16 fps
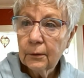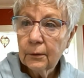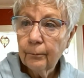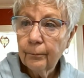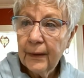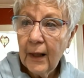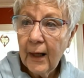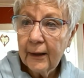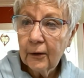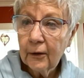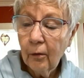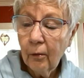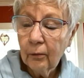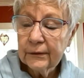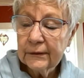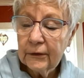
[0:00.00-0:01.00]
behind
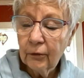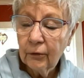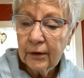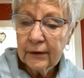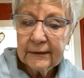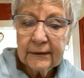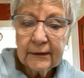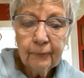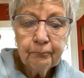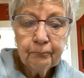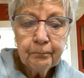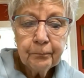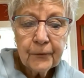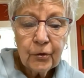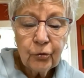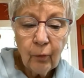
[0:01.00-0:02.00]
closed doors
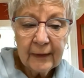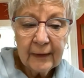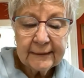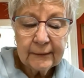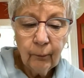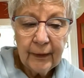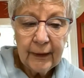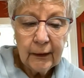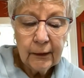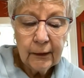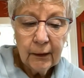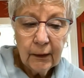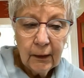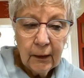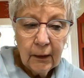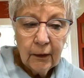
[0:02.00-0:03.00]
twice a week,
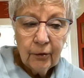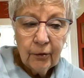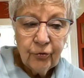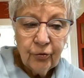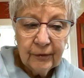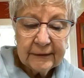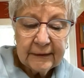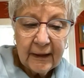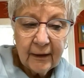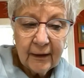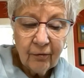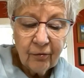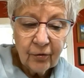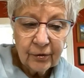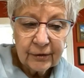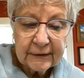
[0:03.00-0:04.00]
Tuesday
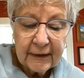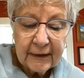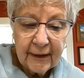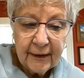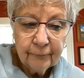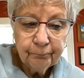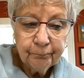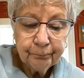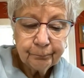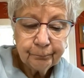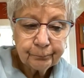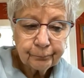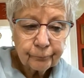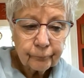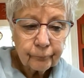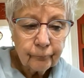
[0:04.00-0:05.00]
and Thursday,
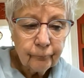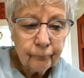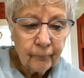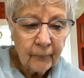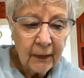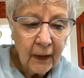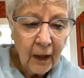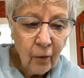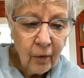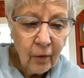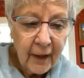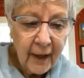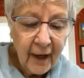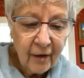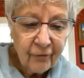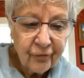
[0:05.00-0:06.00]
an hour and a
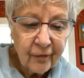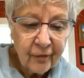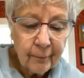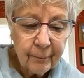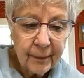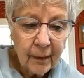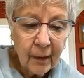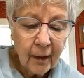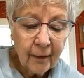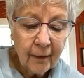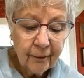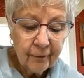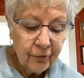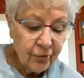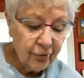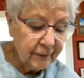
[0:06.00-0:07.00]
half
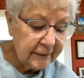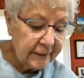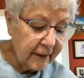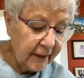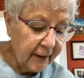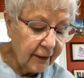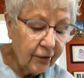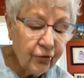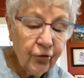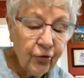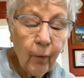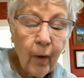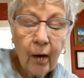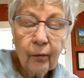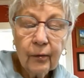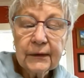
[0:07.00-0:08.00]
on Tuesday and
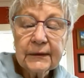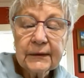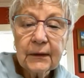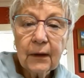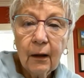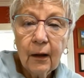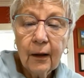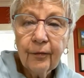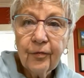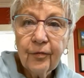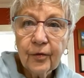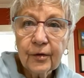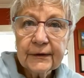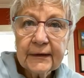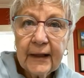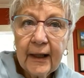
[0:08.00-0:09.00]
2 hours on
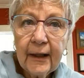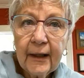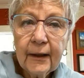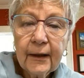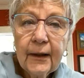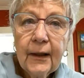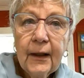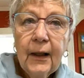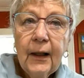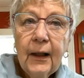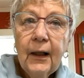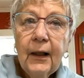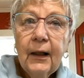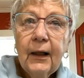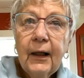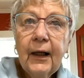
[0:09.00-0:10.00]
Thursday.
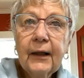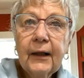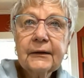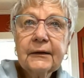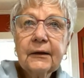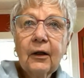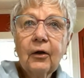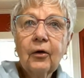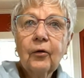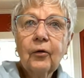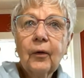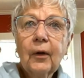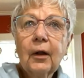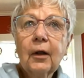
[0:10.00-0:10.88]
And so